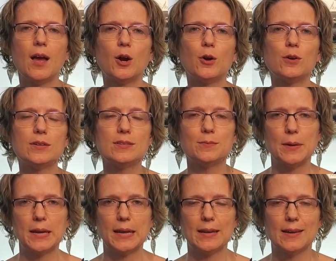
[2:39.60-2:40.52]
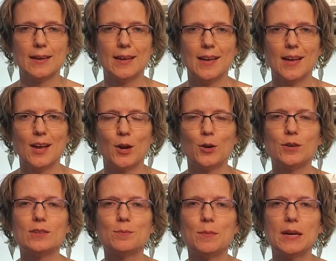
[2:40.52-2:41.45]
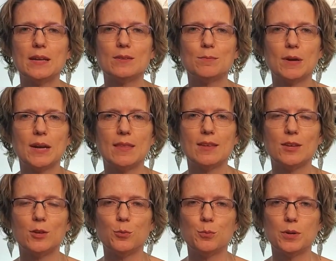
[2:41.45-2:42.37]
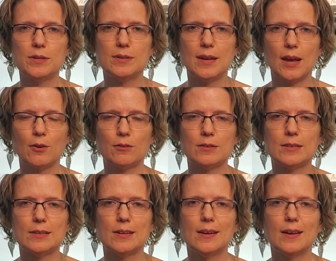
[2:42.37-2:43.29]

Earnest money. Earnest money is money that you put down